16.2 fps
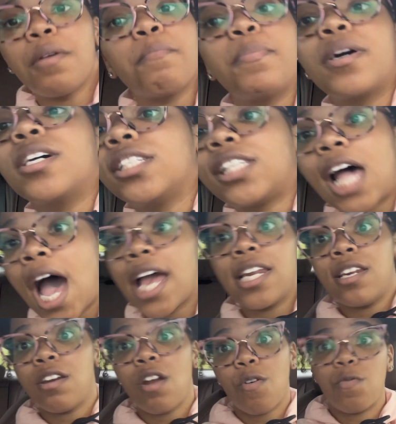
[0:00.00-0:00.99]
because I
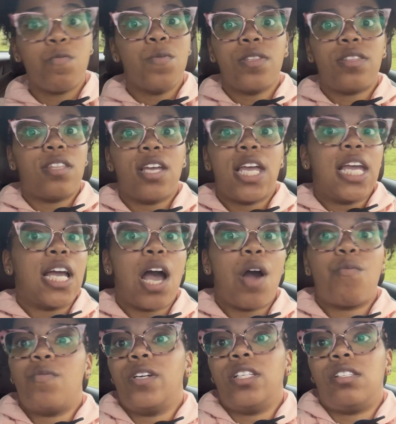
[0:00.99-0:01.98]
didn't know what the heck I
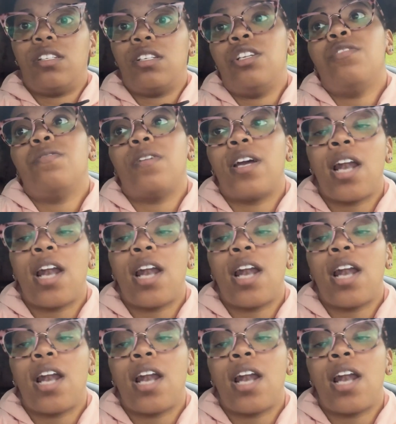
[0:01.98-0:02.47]
wanted to do.